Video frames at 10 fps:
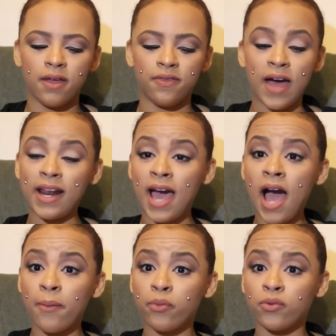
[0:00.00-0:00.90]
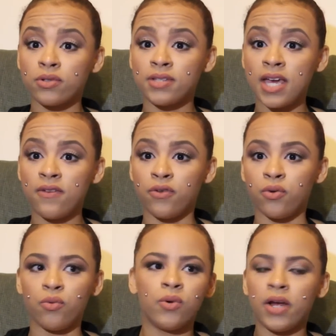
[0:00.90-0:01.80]
That app will save
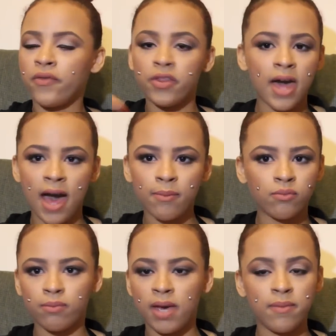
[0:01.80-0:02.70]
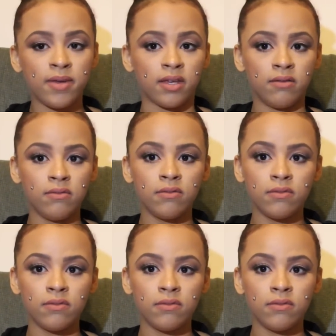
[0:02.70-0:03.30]
you, whatever the app may be,